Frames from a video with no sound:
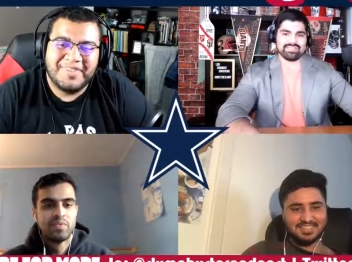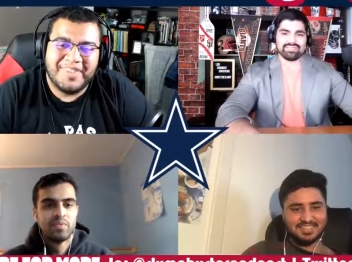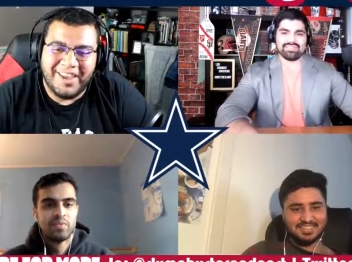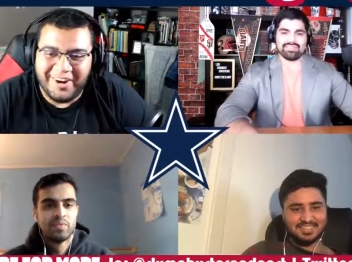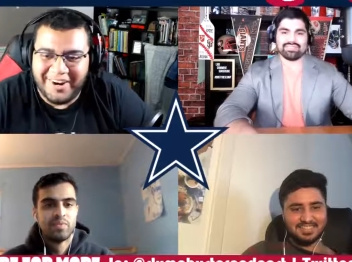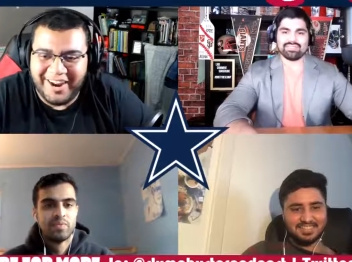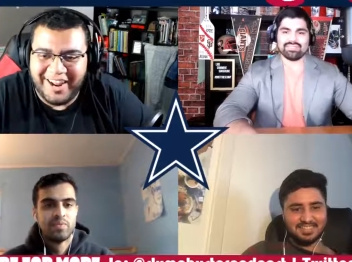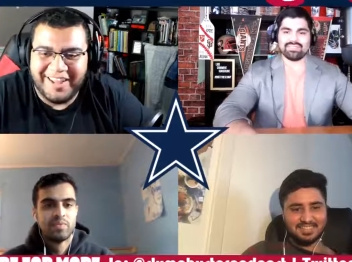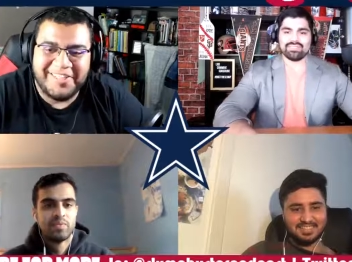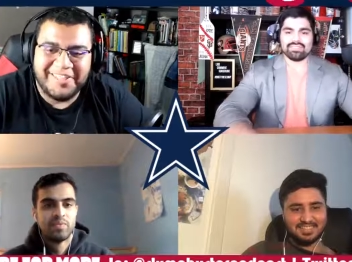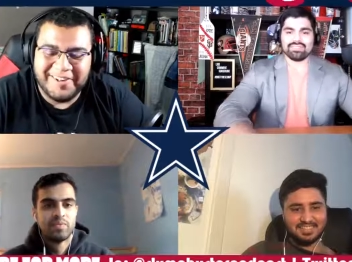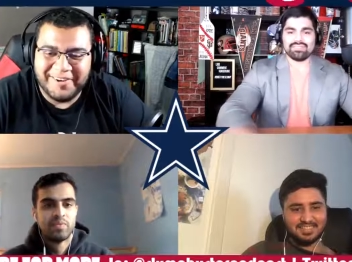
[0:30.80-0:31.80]
Speaker 1: All right,
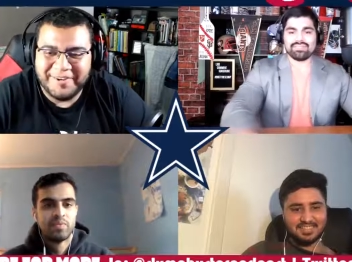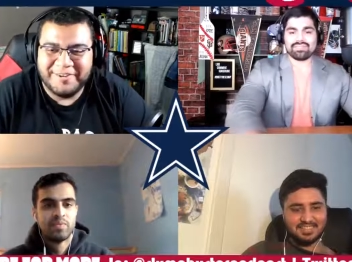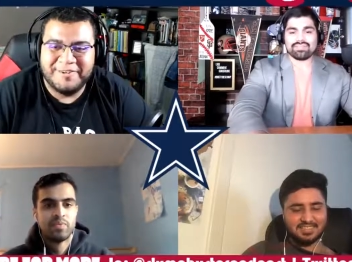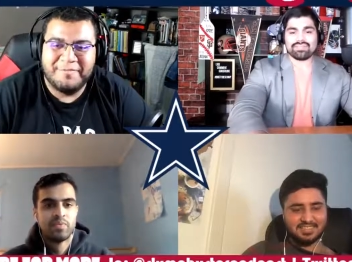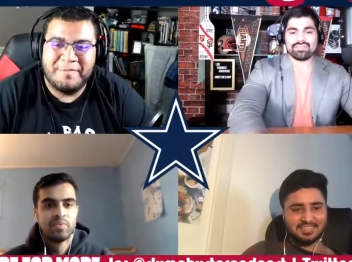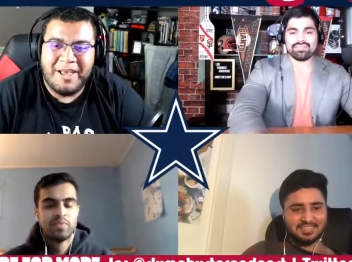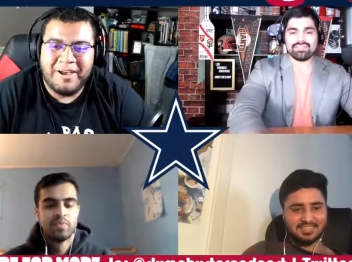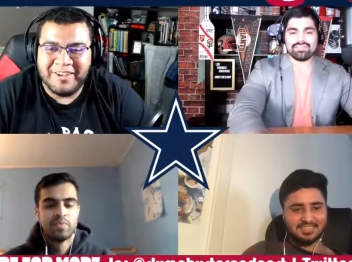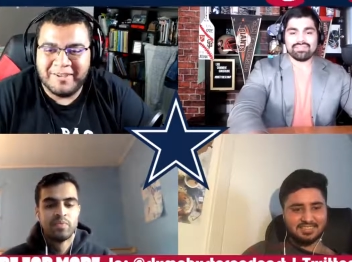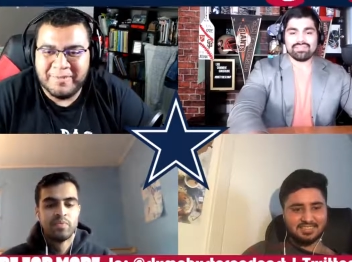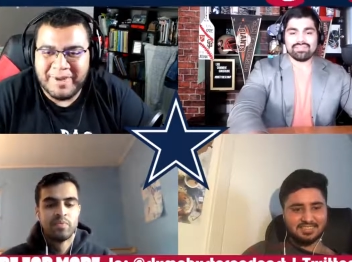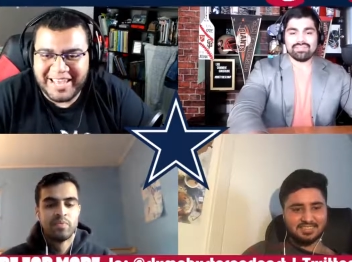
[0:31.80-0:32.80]
so my,
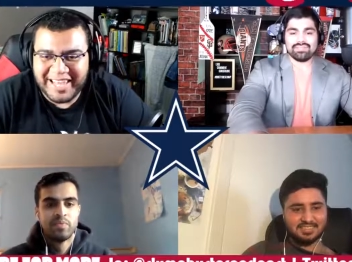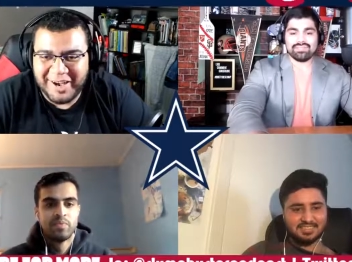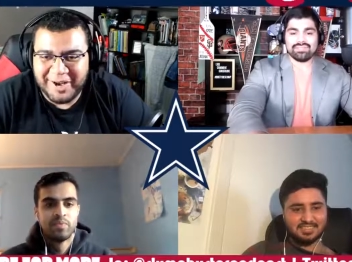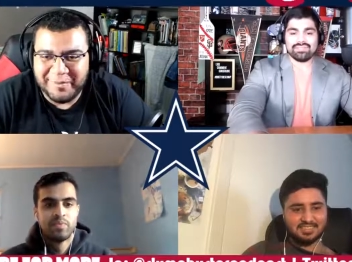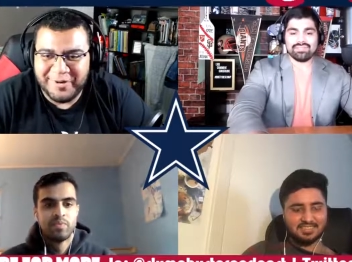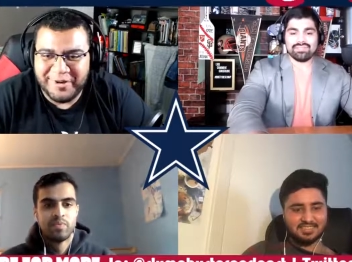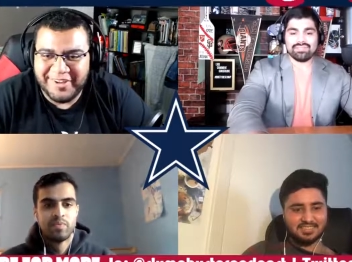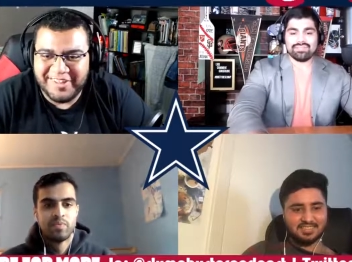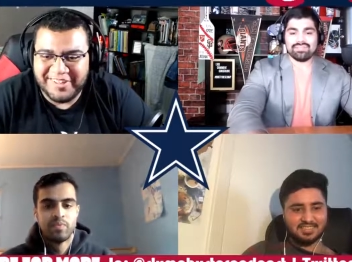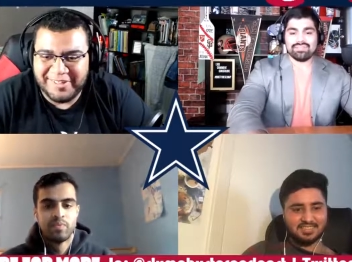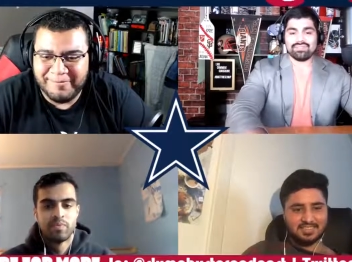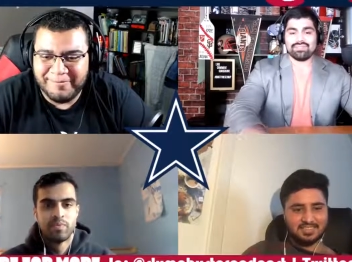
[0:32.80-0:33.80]
my Cowboys,
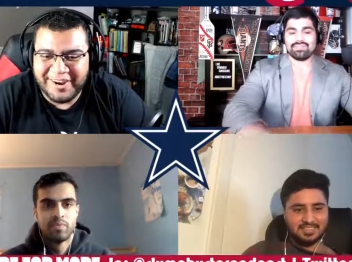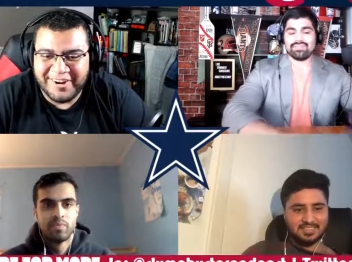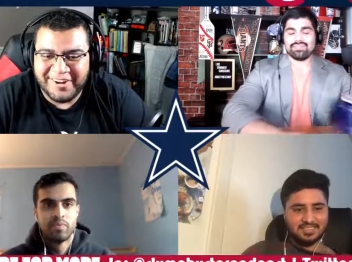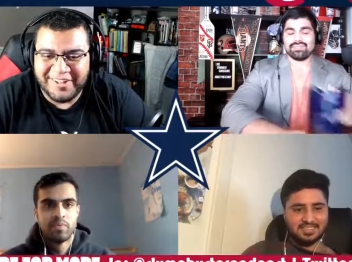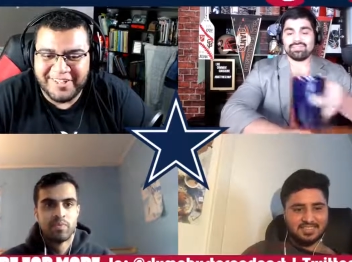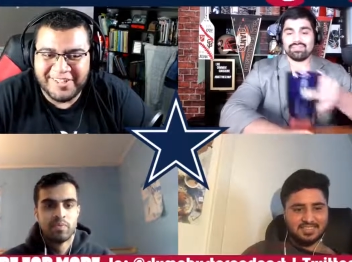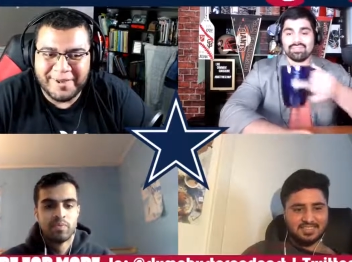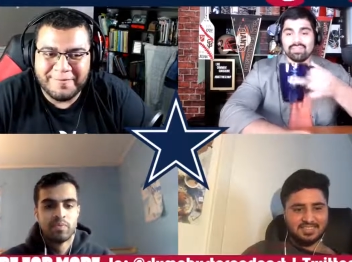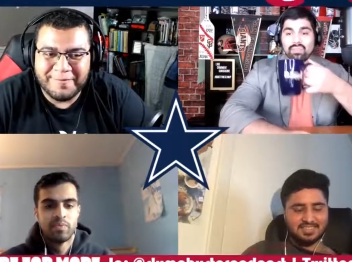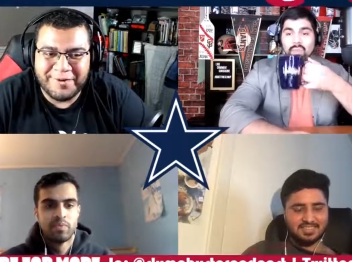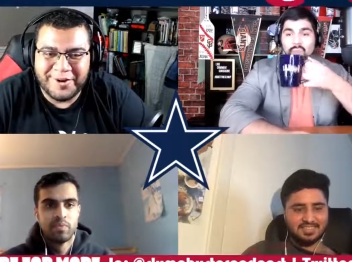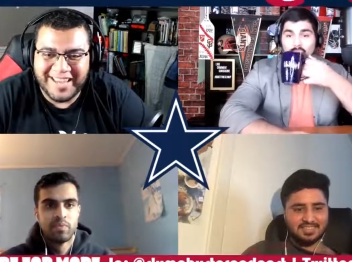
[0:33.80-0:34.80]
we are
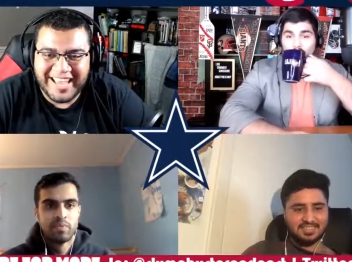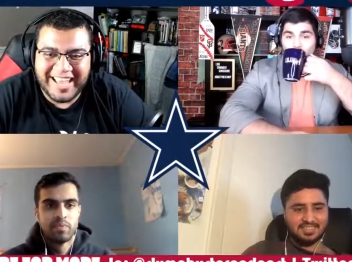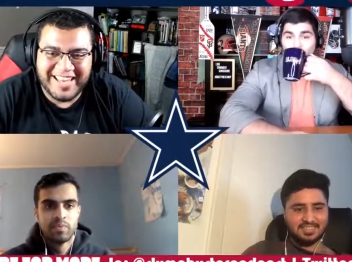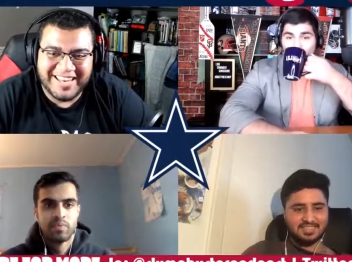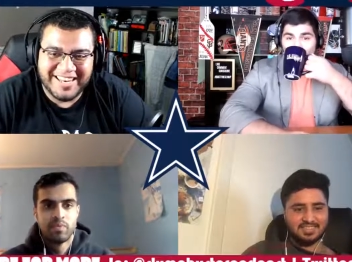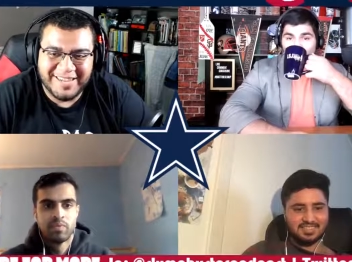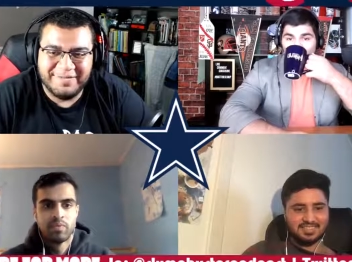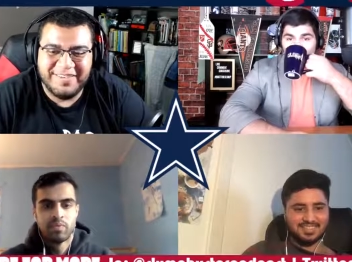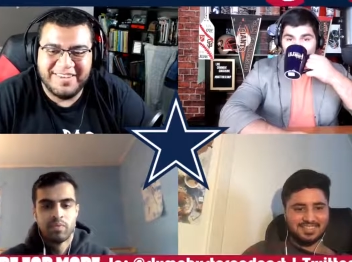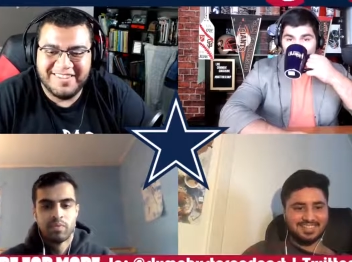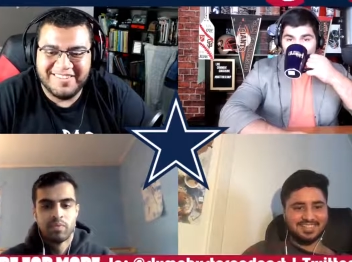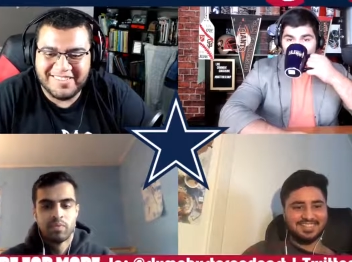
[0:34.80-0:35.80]
suffering at
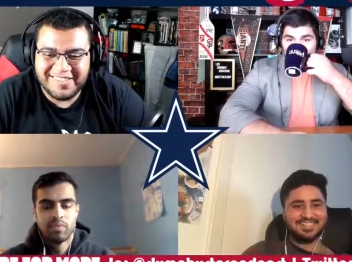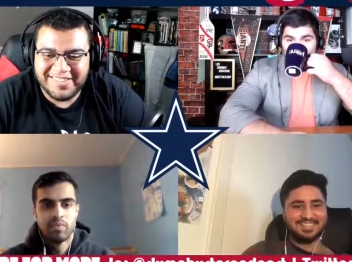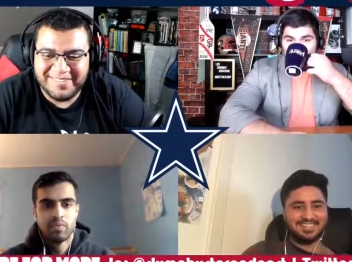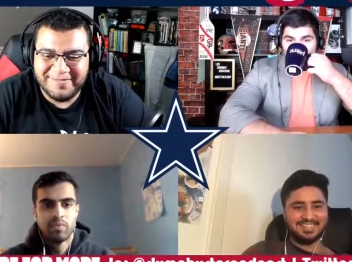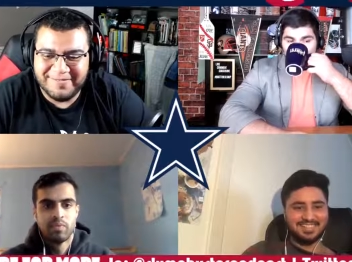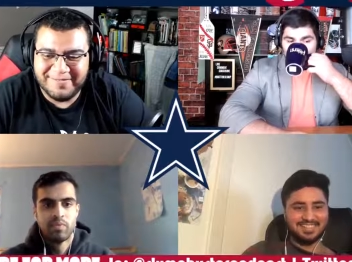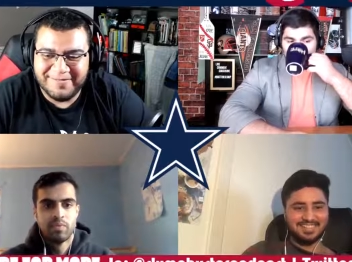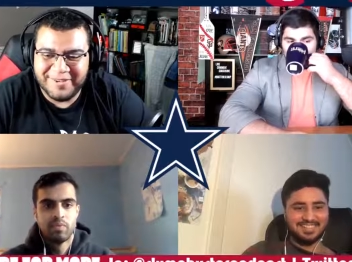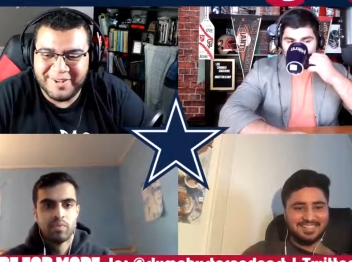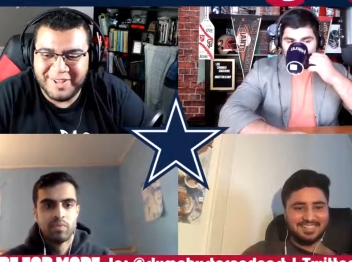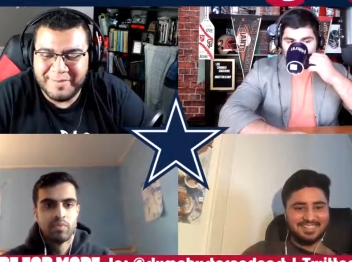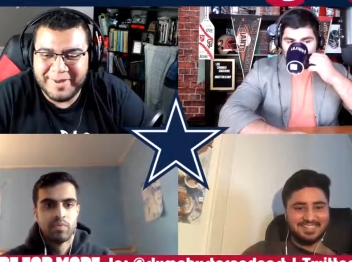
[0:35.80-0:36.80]
defense really
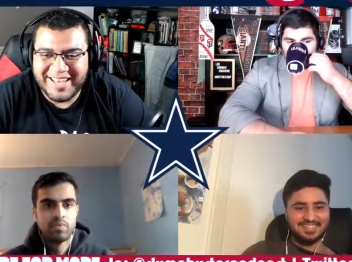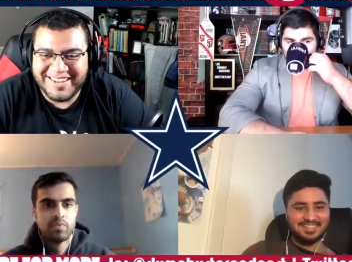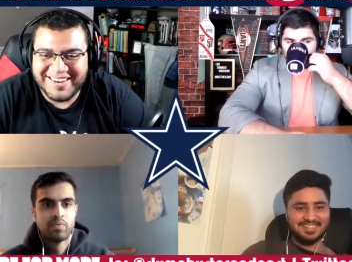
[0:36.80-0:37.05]
bad.